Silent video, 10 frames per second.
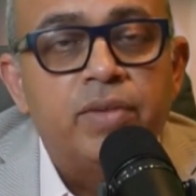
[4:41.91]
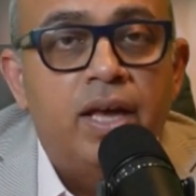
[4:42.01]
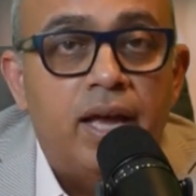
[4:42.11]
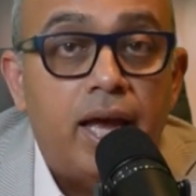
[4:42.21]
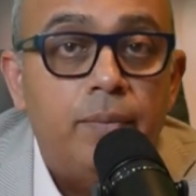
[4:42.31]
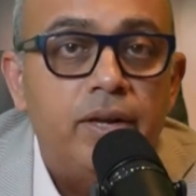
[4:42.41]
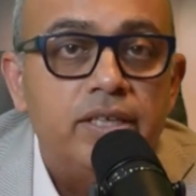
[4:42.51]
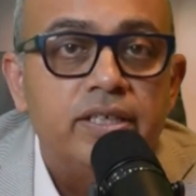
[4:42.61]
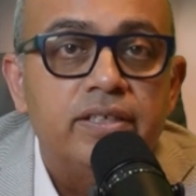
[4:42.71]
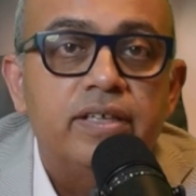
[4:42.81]
Ablation
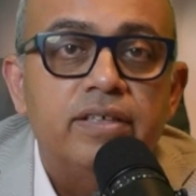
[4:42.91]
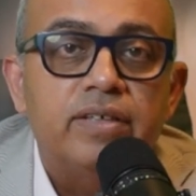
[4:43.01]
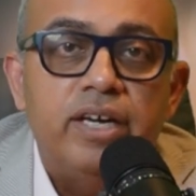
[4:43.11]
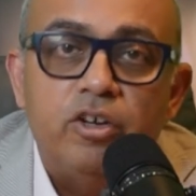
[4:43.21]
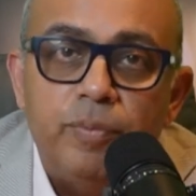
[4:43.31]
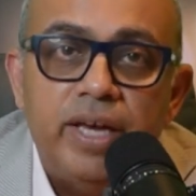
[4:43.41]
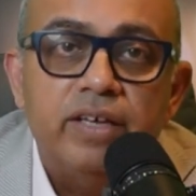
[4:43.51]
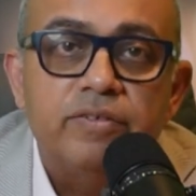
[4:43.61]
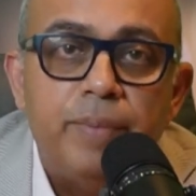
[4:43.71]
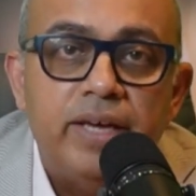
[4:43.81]
is necessary to make
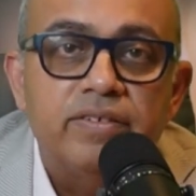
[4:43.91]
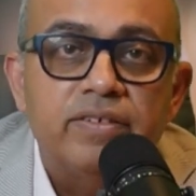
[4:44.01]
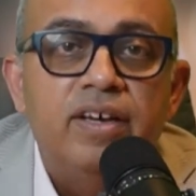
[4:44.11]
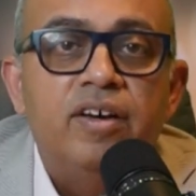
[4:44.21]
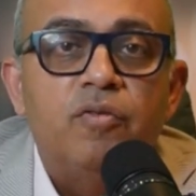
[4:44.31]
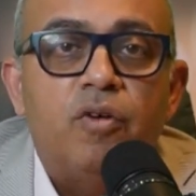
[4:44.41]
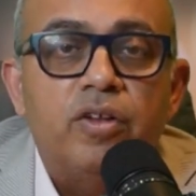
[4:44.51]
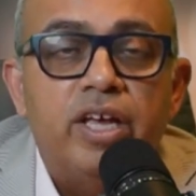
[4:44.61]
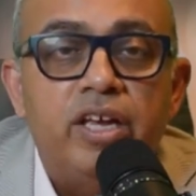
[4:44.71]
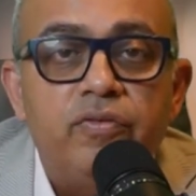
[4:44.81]
space for the
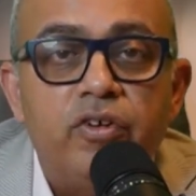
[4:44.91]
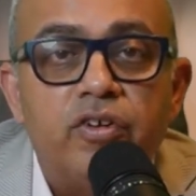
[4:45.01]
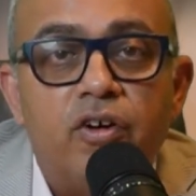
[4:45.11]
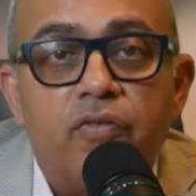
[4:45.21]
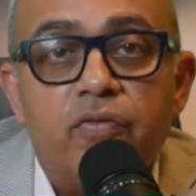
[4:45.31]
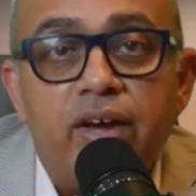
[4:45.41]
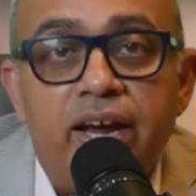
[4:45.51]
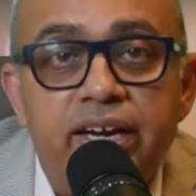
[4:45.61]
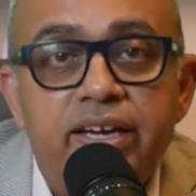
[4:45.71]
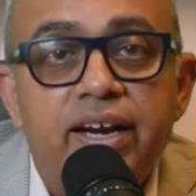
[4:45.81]
infusion of
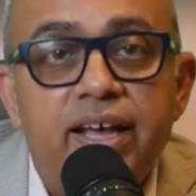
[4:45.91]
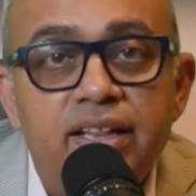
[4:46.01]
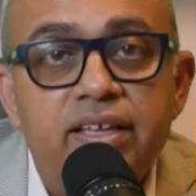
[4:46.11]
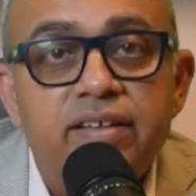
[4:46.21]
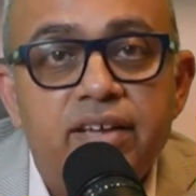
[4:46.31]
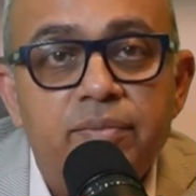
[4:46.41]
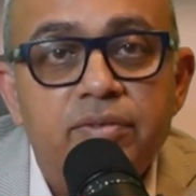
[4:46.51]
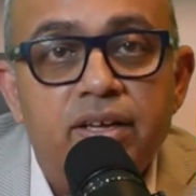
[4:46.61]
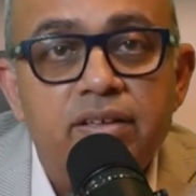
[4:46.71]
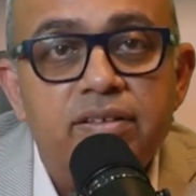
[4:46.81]
edited healthy stem
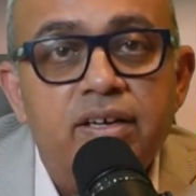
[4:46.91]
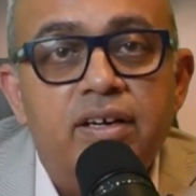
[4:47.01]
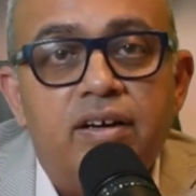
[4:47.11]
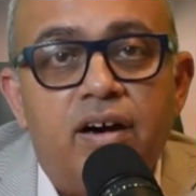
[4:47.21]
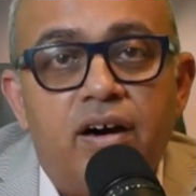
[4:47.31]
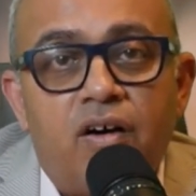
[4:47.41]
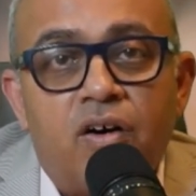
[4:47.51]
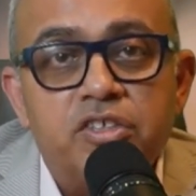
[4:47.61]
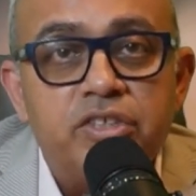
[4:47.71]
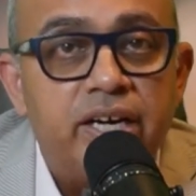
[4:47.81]
cells or
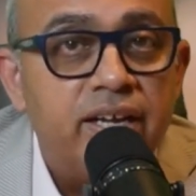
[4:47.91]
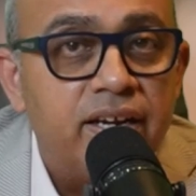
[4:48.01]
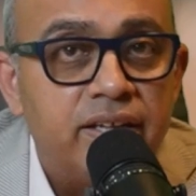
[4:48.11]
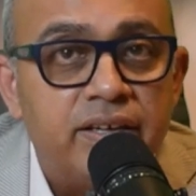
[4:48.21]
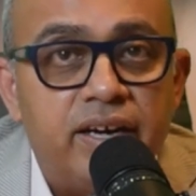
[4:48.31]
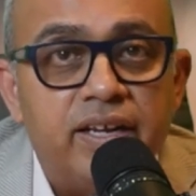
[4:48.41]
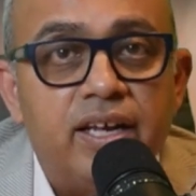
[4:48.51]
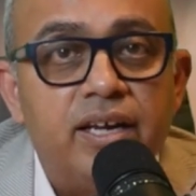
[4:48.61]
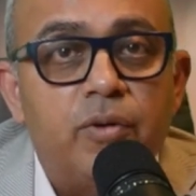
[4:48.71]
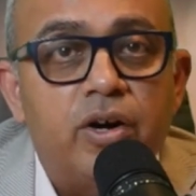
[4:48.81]
genetically
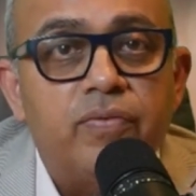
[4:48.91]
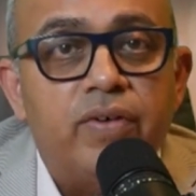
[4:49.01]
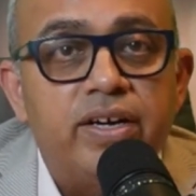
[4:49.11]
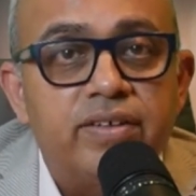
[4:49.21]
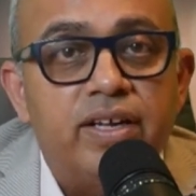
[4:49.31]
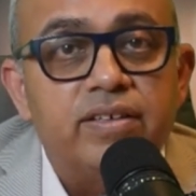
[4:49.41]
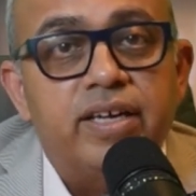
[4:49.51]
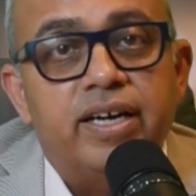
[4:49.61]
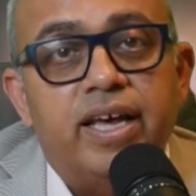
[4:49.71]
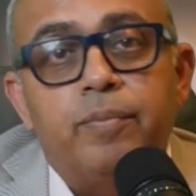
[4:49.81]
modified cells that
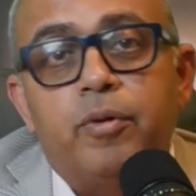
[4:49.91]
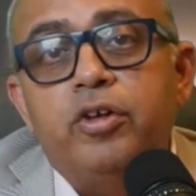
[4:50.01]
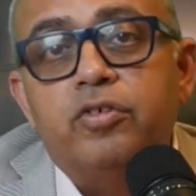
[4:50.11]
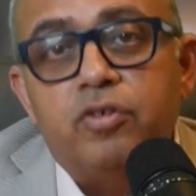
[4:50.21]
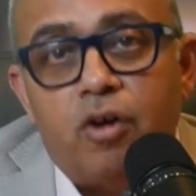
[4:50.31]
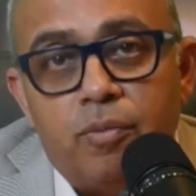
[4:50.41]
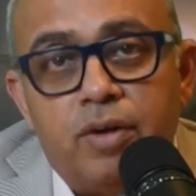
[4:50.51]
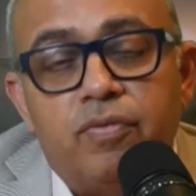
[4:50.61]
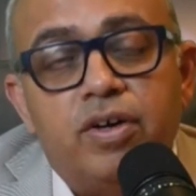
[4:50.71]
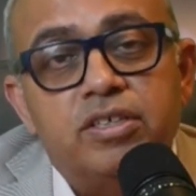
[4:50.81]
can produce normal
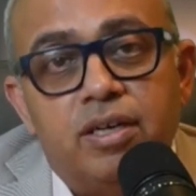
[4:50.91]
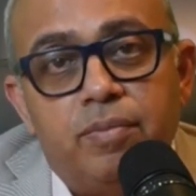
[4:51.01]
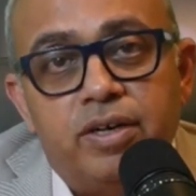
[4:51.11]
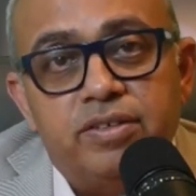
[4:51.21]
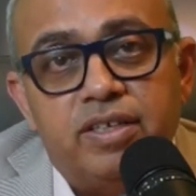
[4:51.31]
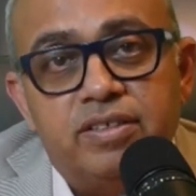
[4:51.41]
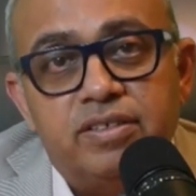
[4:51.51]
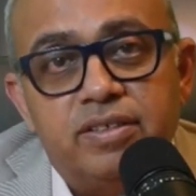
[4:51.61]
functional blood cells.